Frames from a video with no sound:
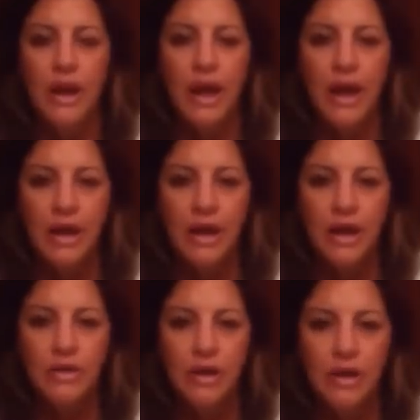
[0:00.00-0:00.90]
And I
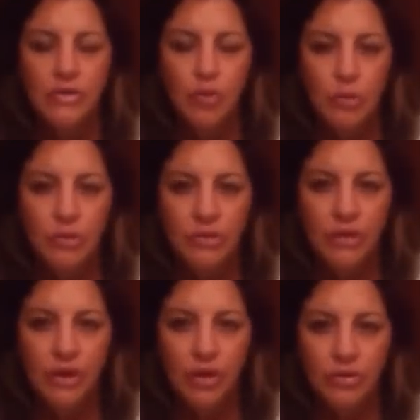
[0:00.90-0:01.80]
had two
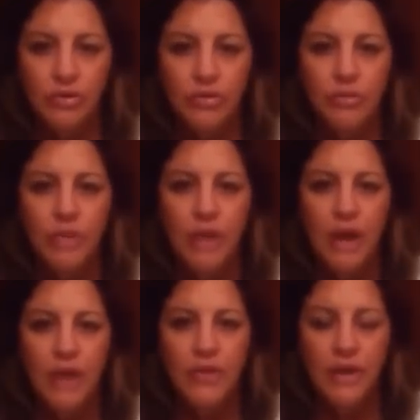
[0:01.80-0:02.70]
miscarriages.
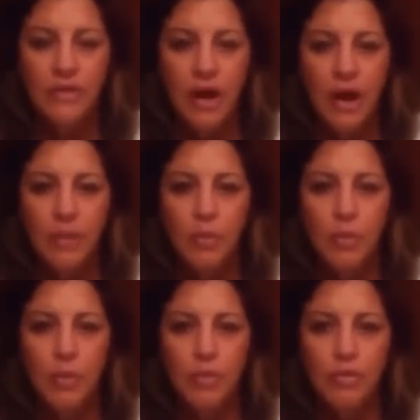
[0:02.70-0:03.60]
At that
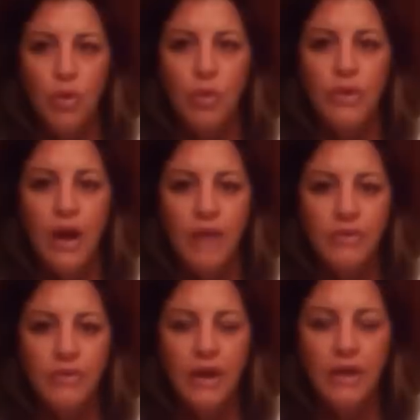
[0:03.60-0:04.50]
time, we were told that
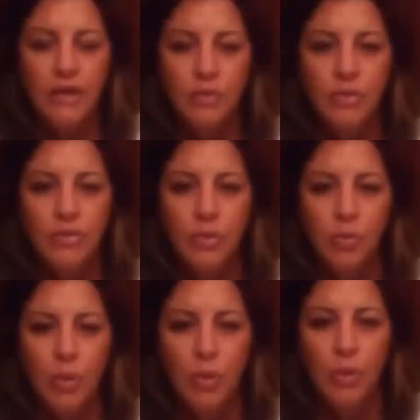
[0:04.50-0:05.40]
IVF was
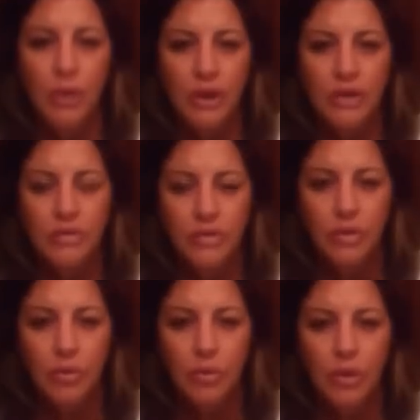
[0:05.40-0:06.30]
what we needed to
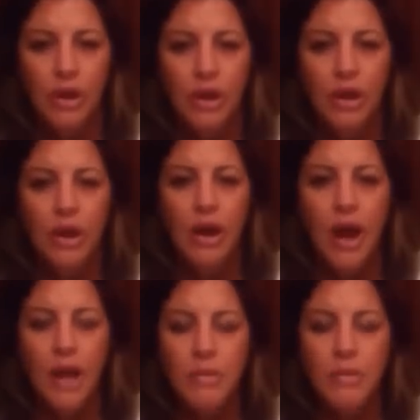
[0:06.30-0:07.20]
do.
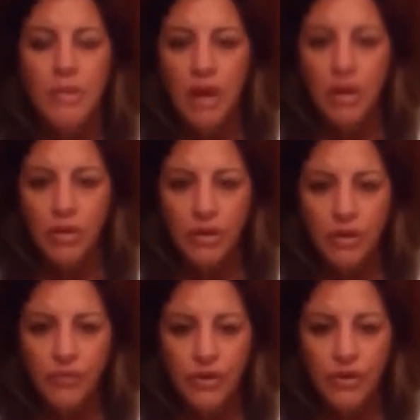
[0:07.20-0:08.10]
I am in the
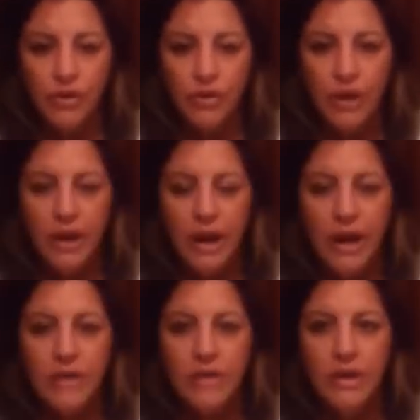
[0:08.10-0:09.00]
healthcare field, and
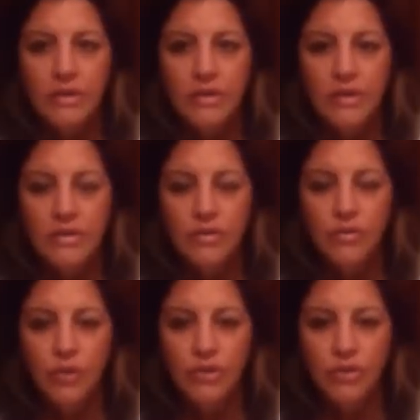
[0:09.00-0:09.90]
I had done
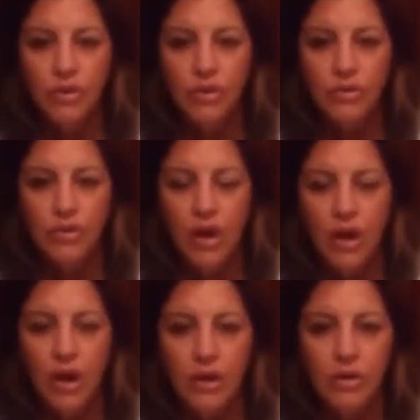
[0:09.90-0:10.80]
extensive research
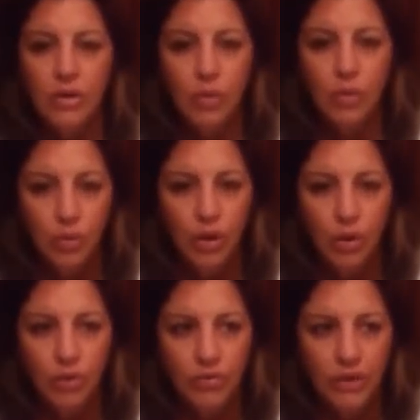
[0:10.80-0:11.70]
on who to
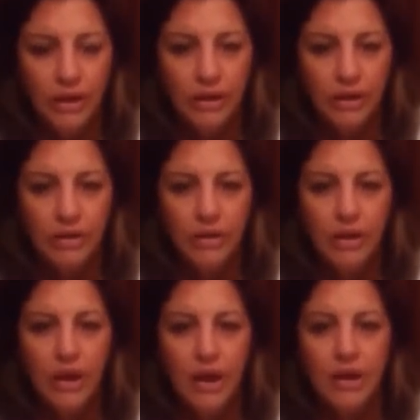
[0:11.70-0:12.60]
go see
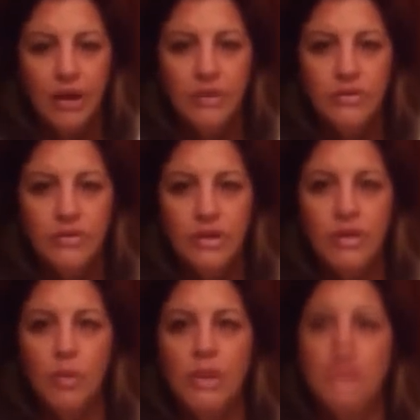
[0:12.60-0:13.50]
in the
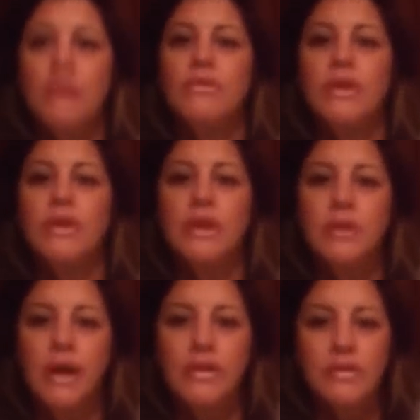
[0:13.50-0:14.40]
city that we lived
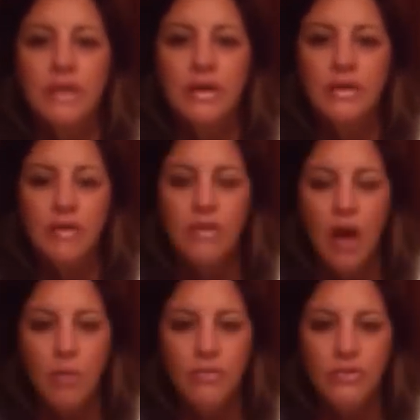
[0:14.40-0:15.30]
in, had seen the
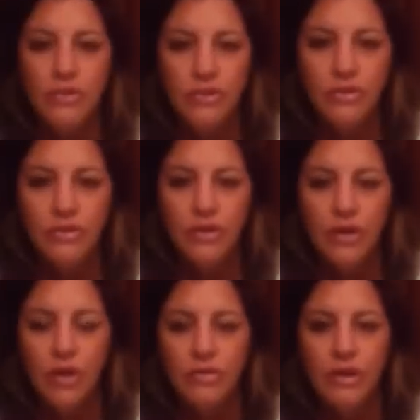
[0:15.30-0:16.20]
top physicians
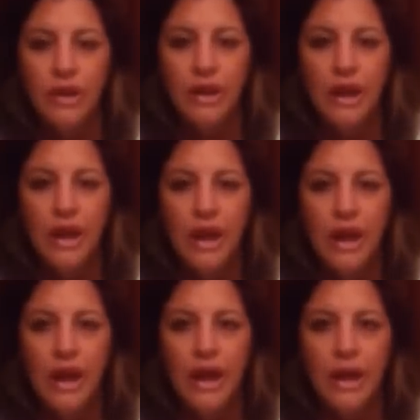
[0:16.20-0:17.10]
in our city,
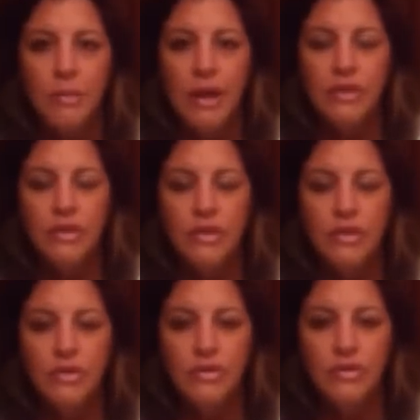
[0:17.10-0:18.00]
and made
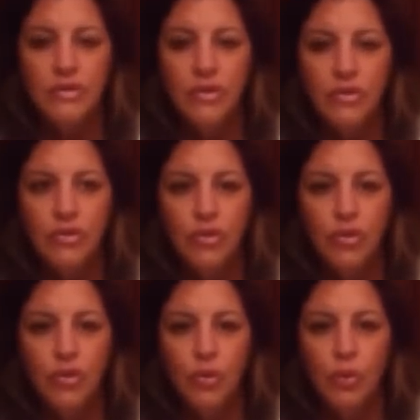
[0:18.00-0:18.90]
the decision
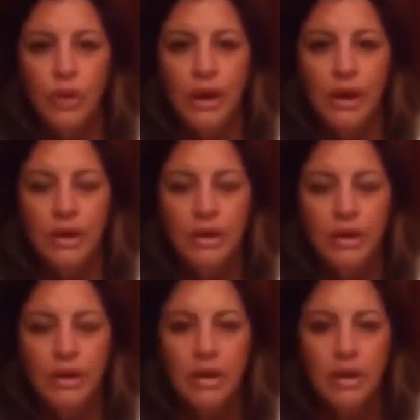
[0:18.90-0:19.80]
to
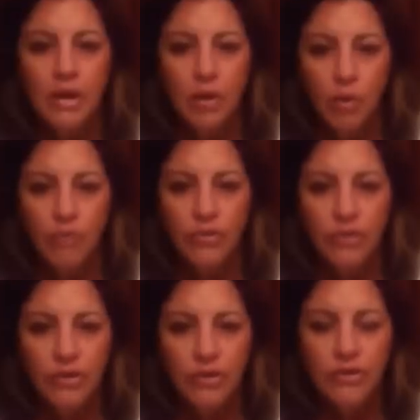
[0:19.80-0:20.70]
go
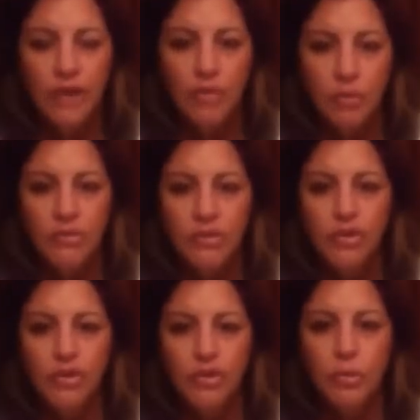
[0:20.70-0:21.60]
overseas to have our
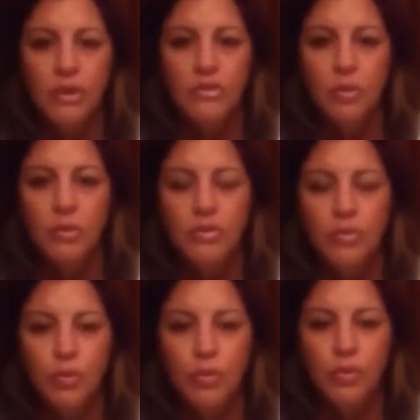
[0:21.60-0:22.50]
procedure because it
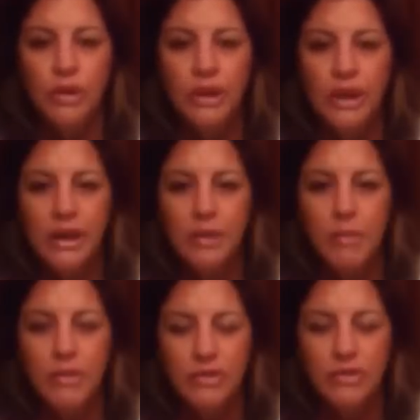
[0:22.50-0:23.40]
was really
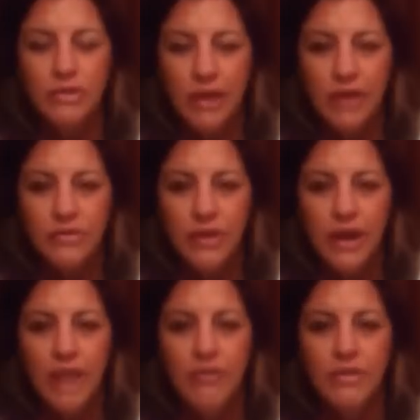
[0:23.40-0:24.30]
much less
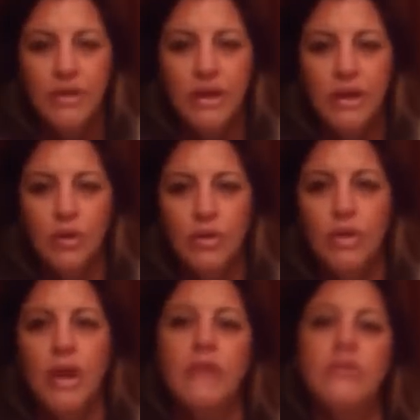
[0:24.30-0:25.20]
than having it here in
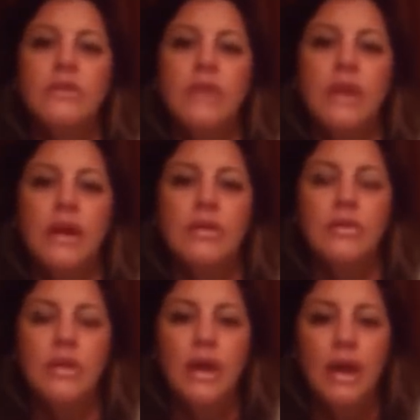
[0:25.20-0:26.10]
the United
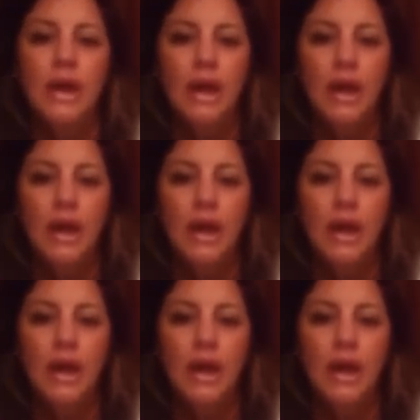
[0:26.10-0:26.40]
States.